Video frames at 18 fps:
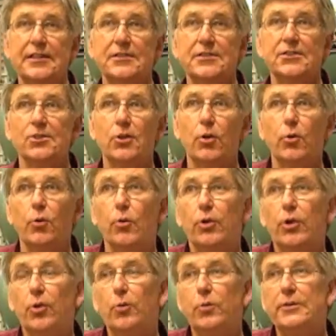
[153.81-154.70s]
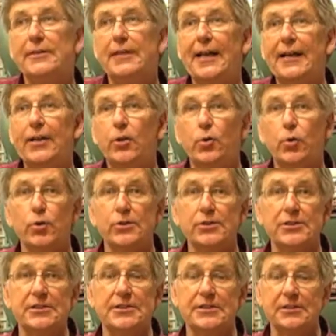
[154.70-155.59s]
And so you would take
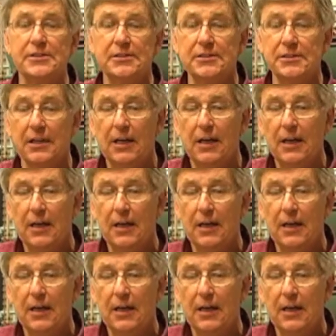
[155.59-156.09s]
courses